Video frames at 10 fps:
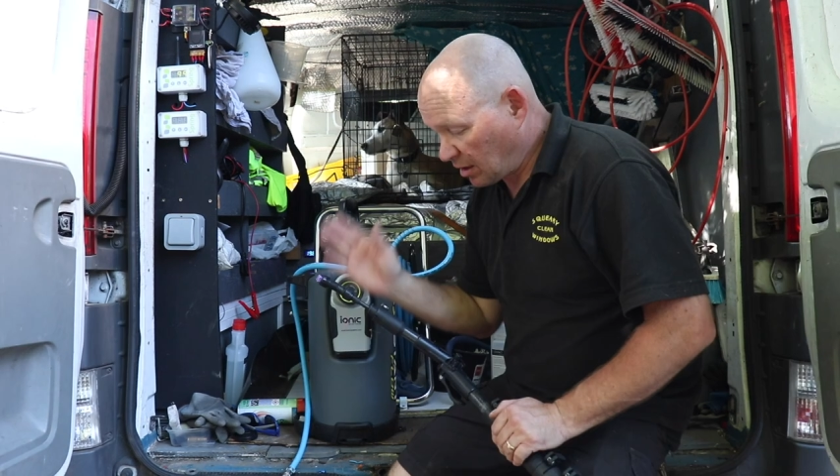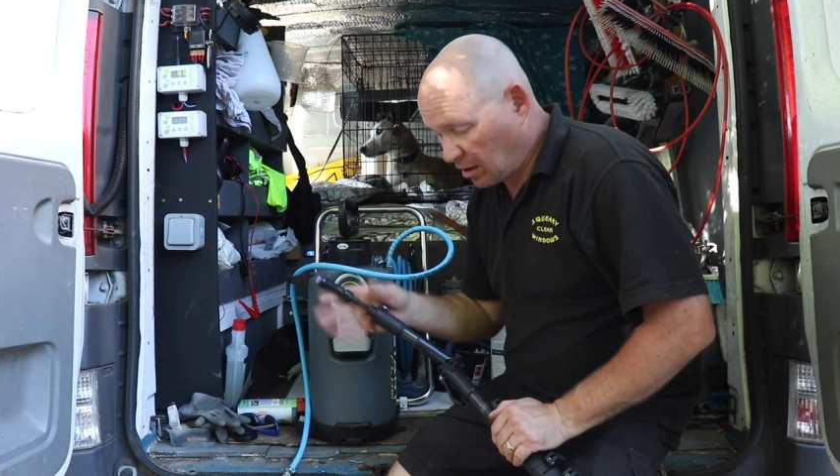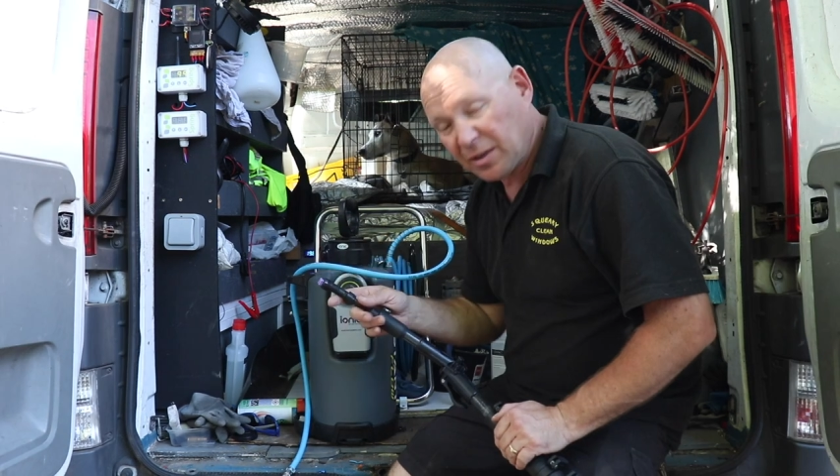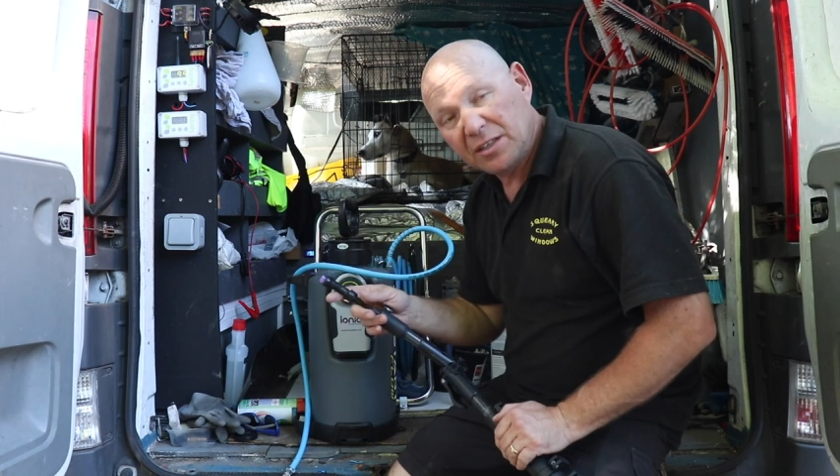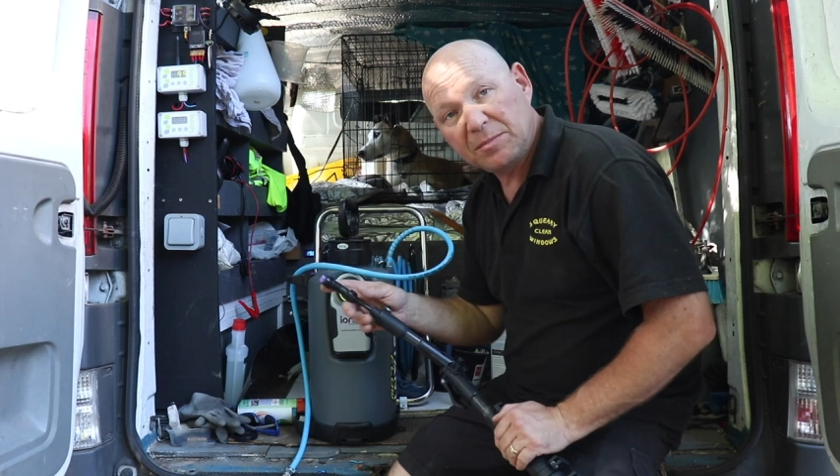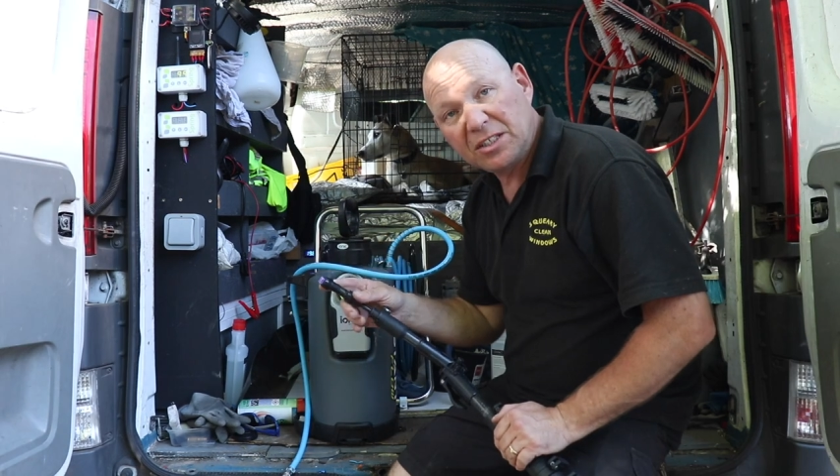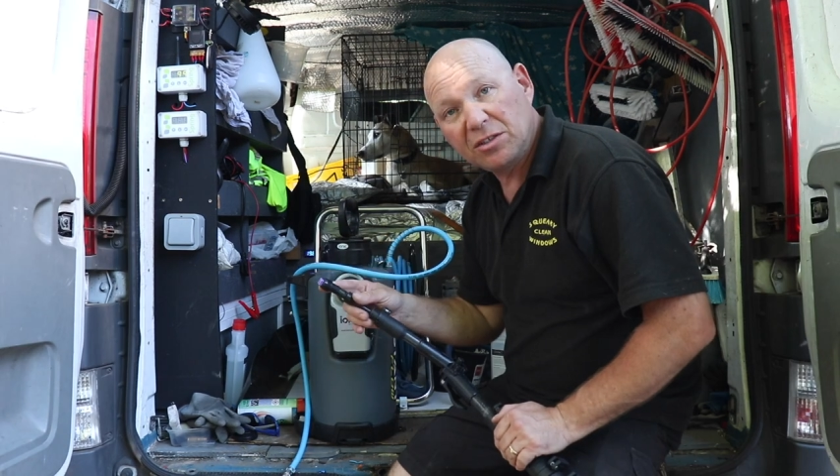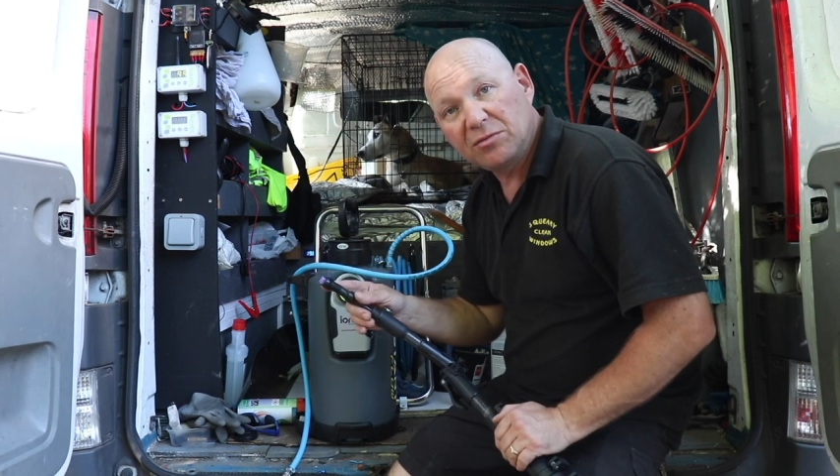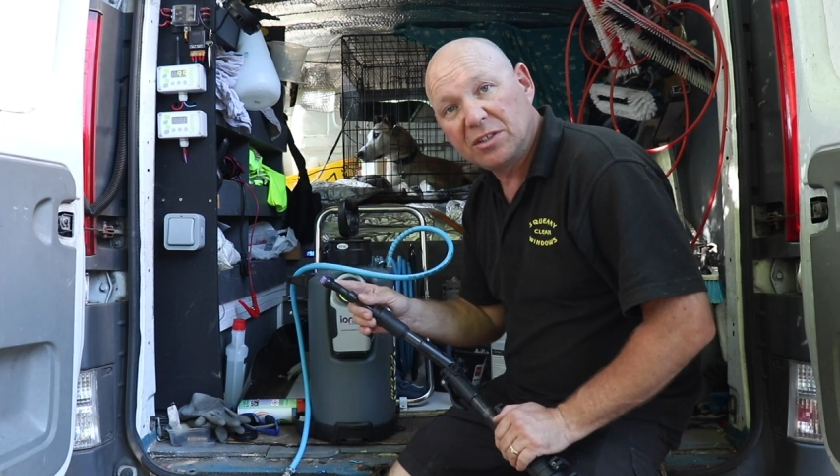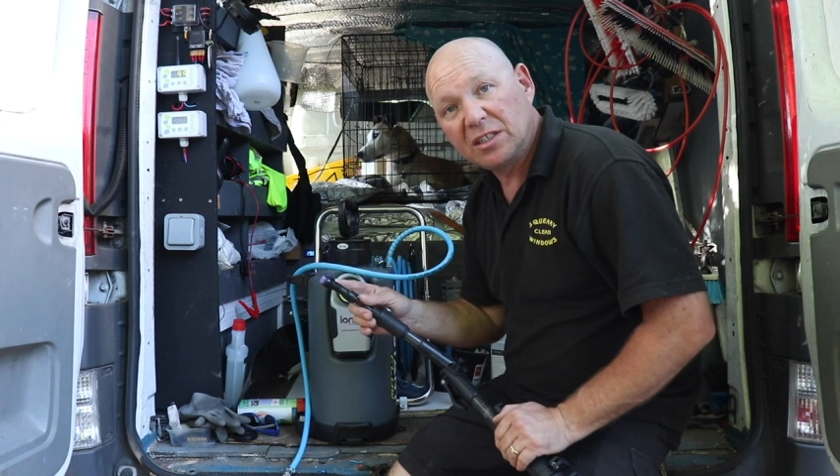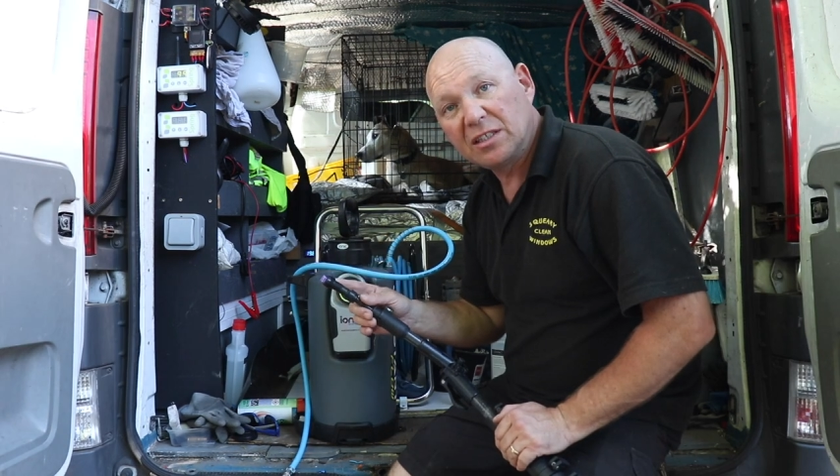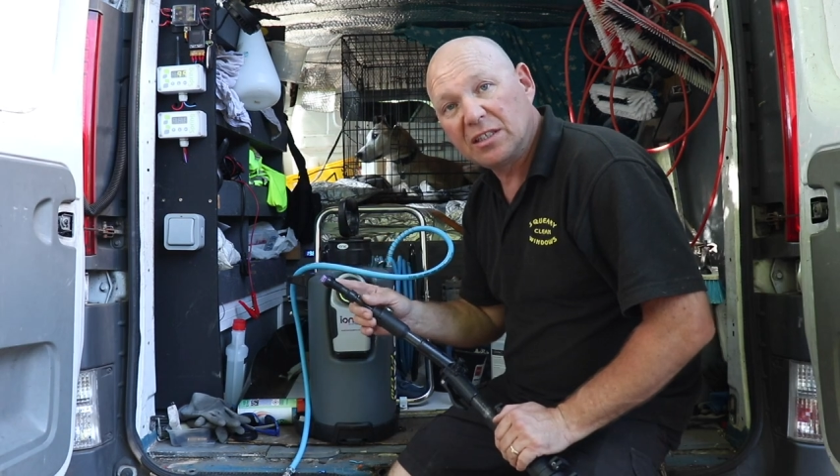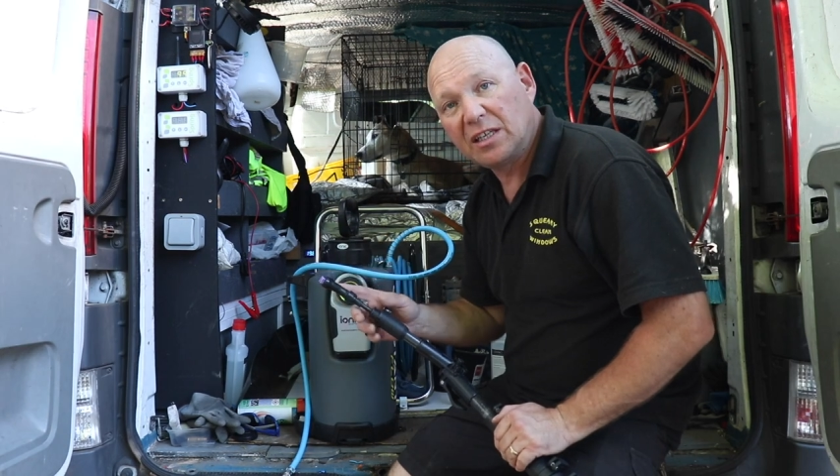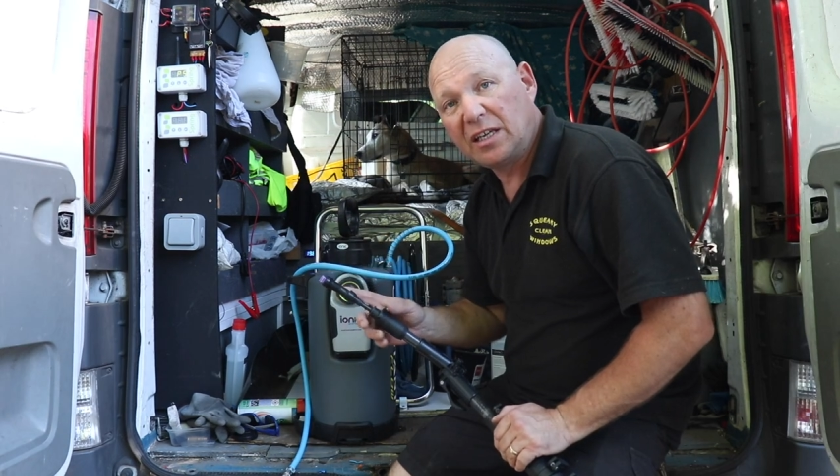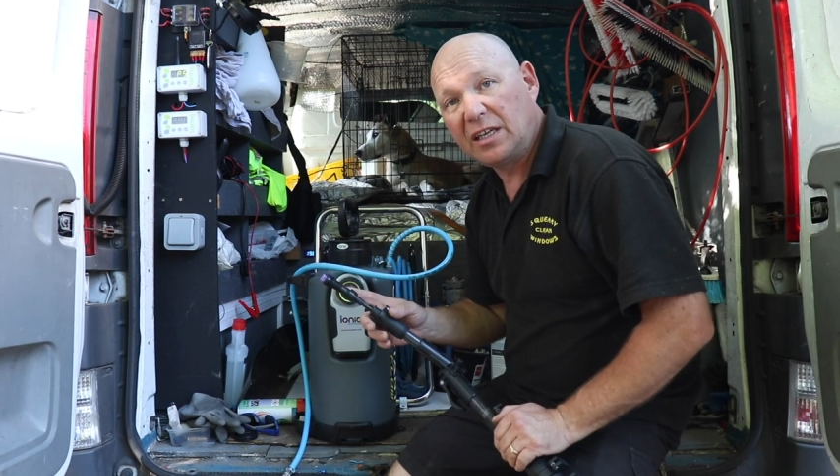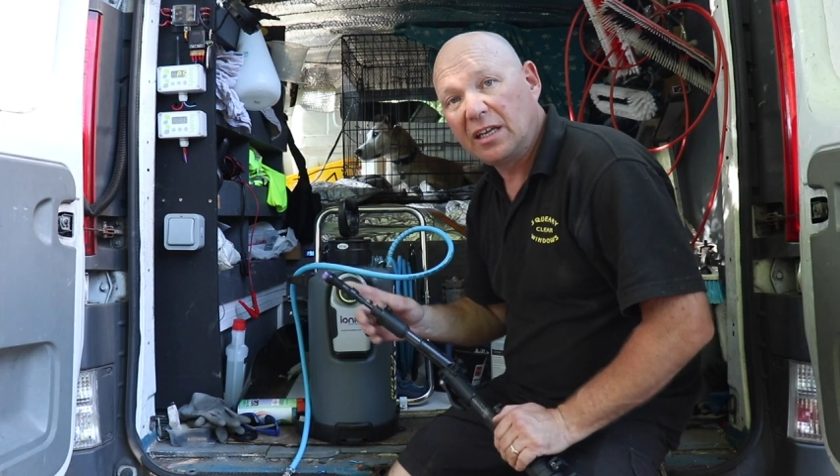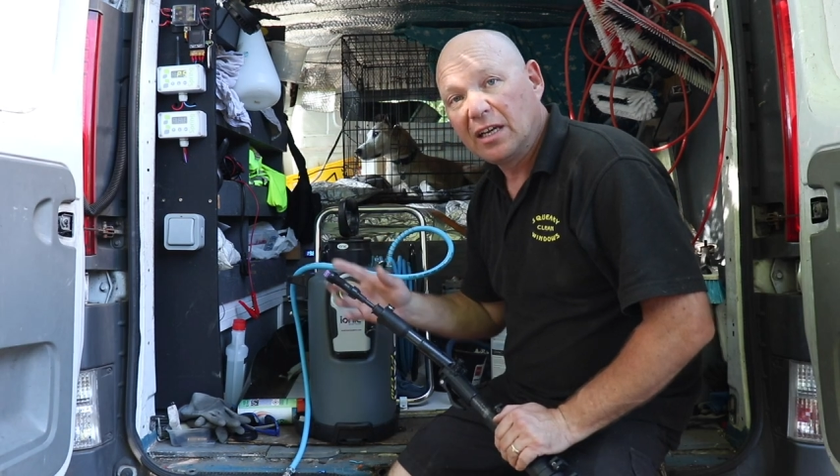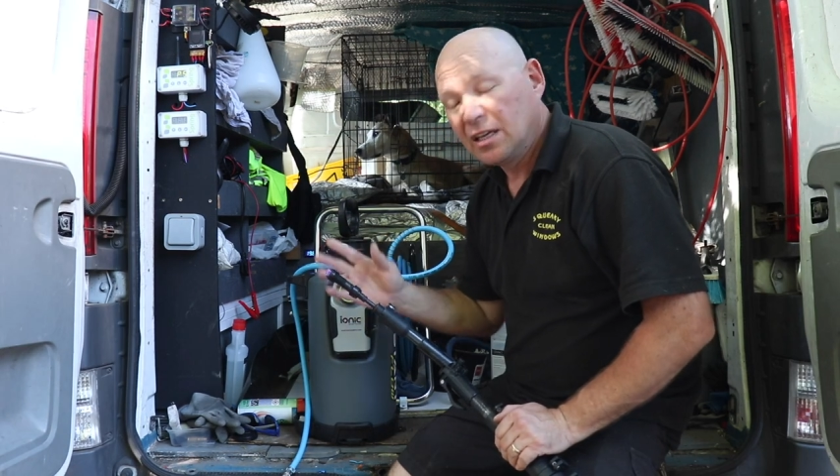I'm going to be using the